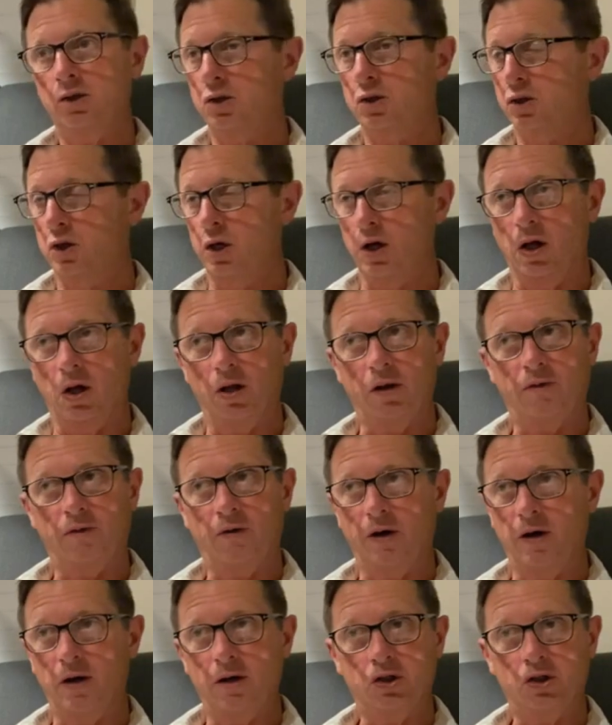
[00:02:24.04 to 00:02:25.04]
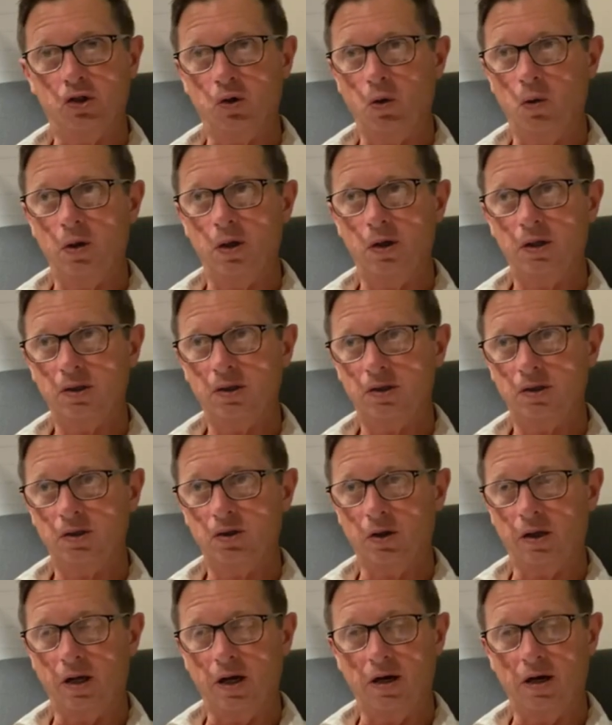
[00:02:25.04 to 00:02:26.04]
did all of our chores,
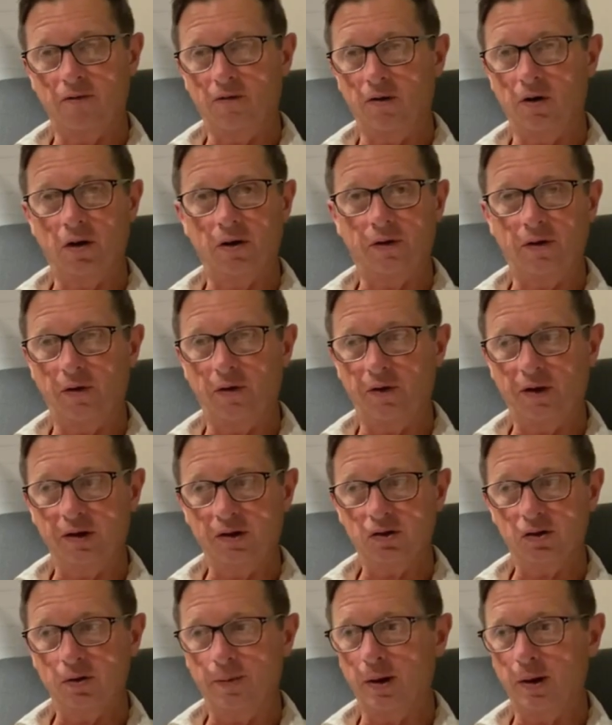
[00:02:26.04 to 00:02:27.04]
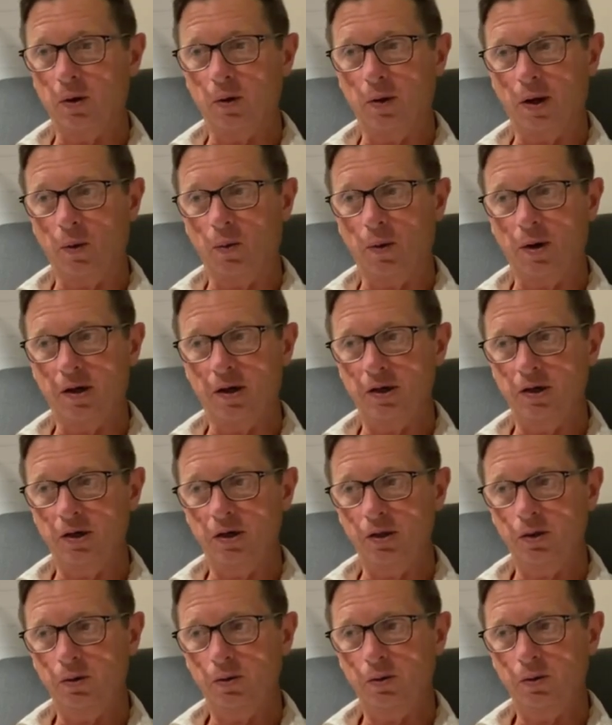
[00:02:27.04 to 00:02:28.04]
took care of all the things Yumiko and I wanted to
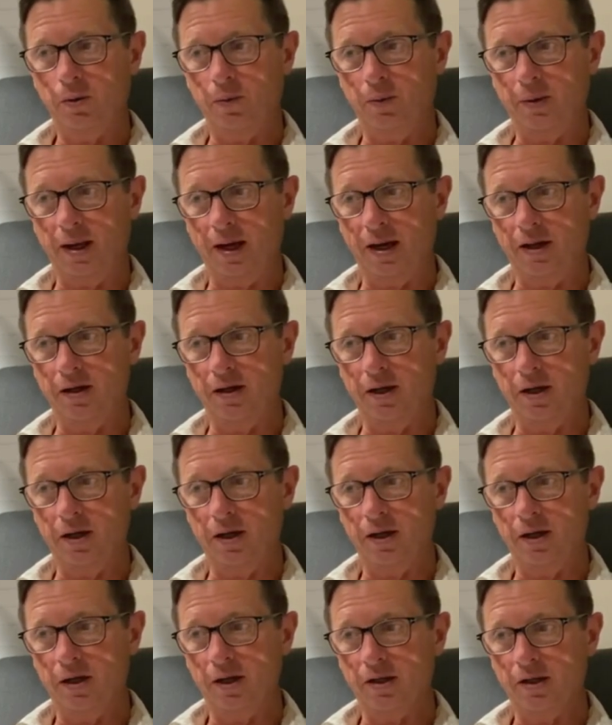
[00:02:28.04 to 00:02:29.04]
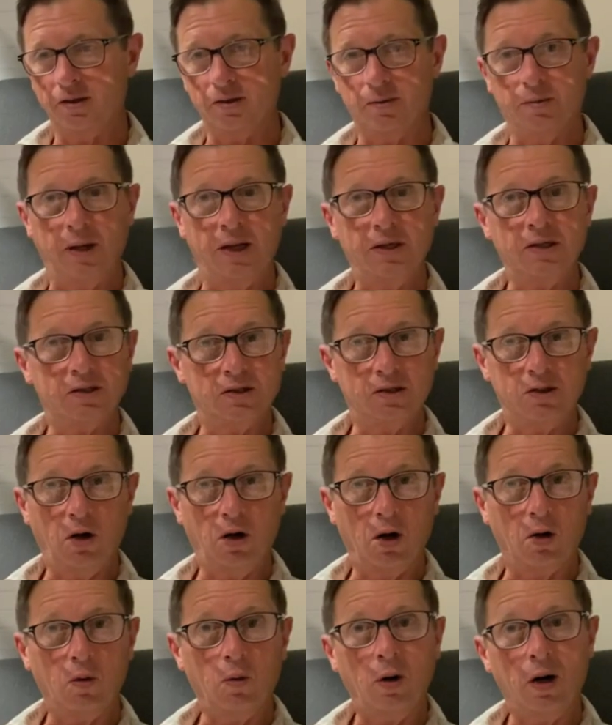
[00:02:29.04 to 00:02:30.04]
do, and we had uh, some nice
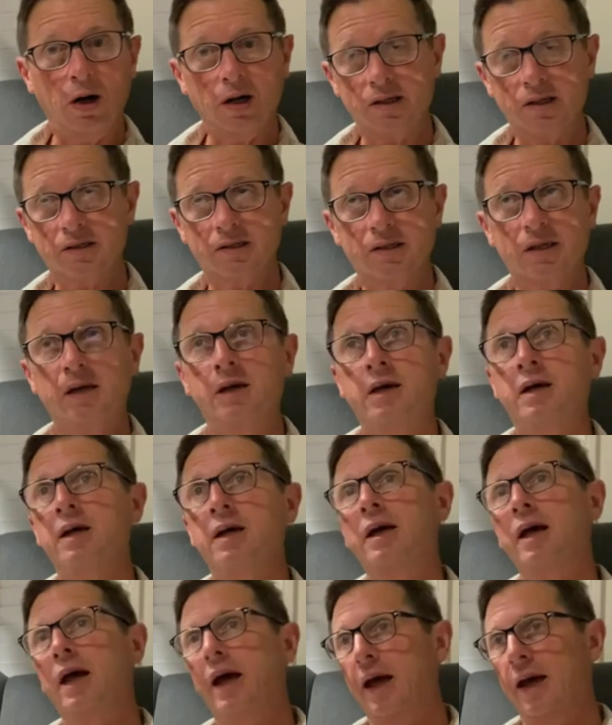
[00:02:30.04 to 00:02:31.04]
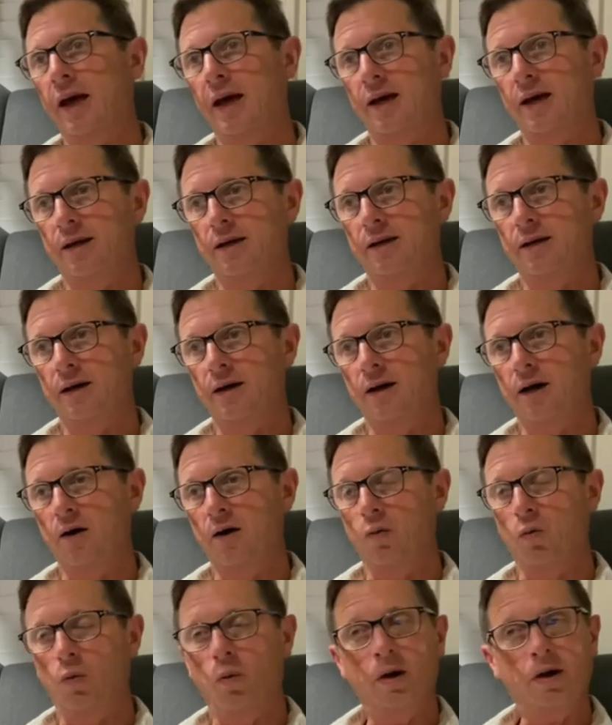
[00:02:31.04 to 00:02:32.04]
dog walks and uh, a
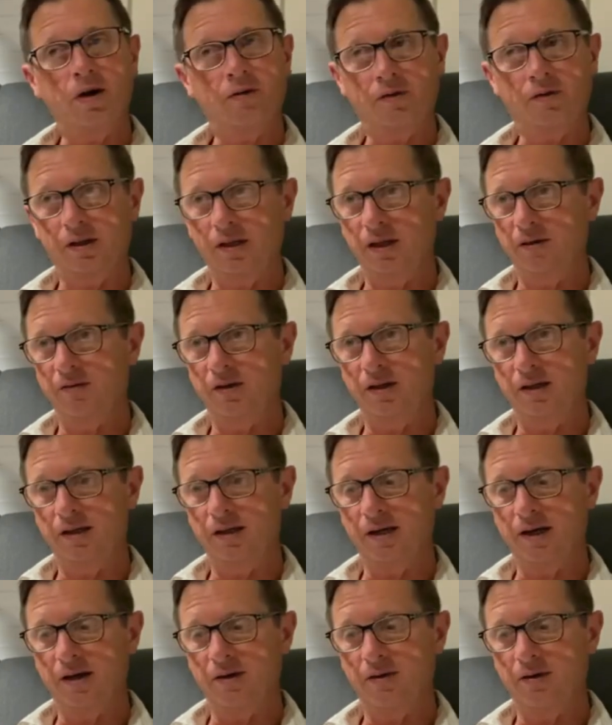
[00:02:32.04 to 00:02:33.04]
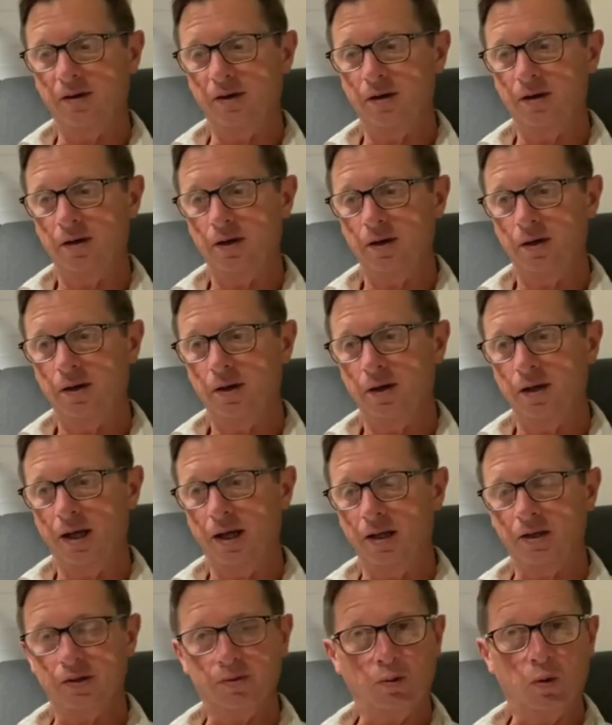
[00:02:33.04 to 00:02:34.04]
wonderful evening together
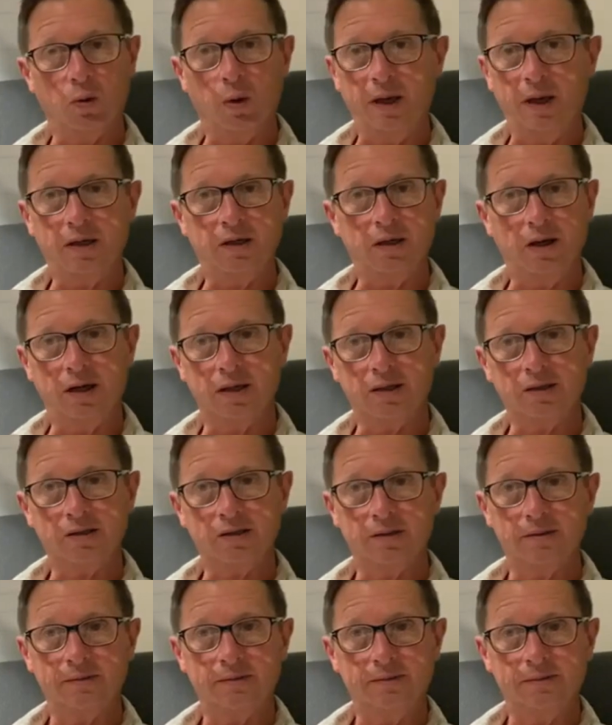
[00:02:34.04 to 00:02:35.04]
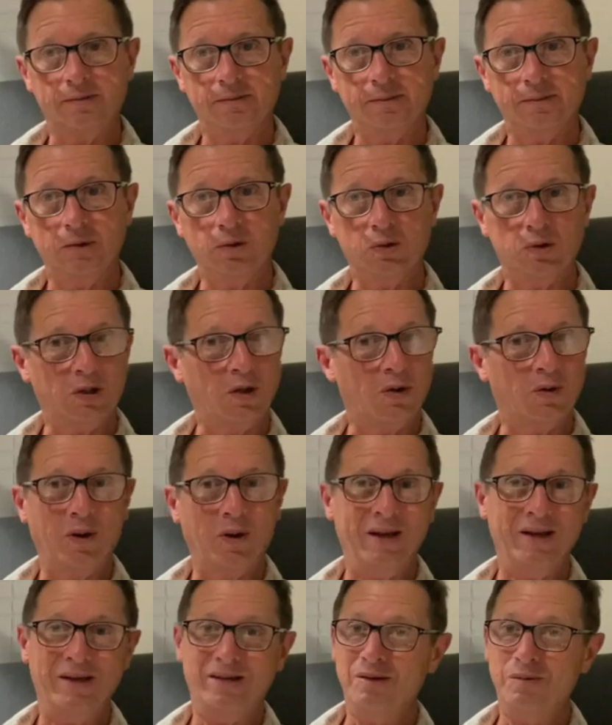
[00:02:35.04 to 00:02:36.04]
and some great talks. It was a
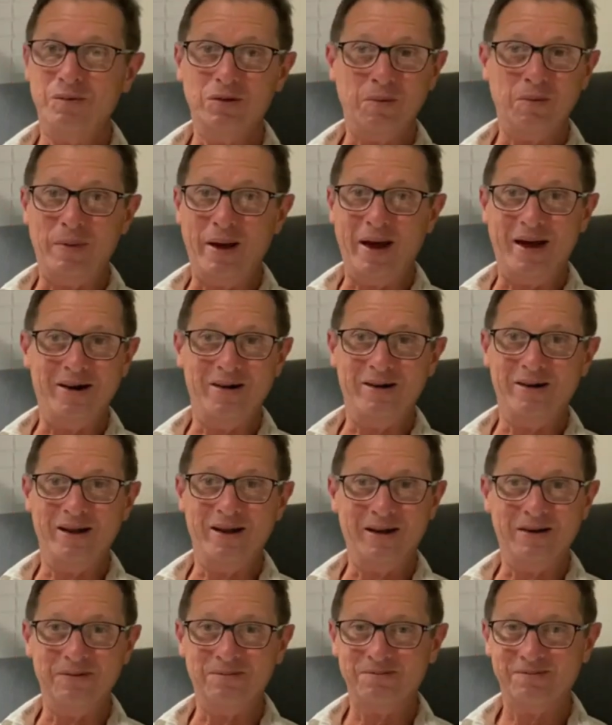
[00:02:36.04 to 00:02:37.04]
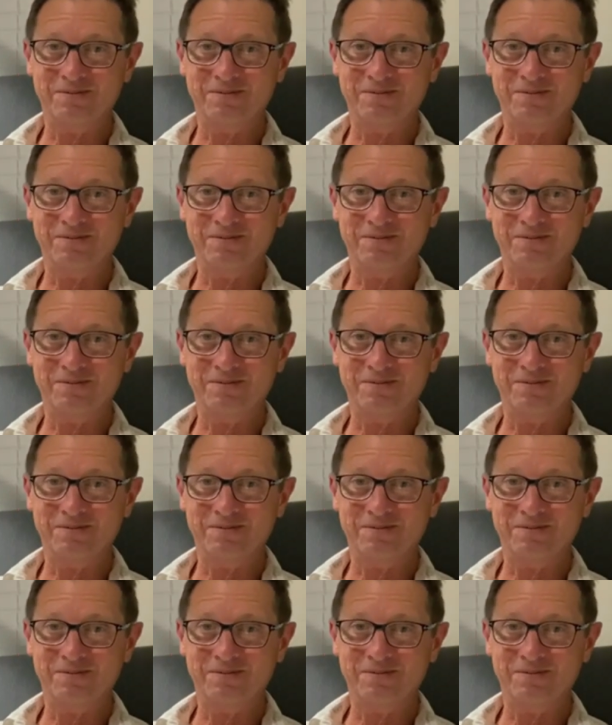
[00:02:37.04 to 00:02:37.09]
great, it was a banner day.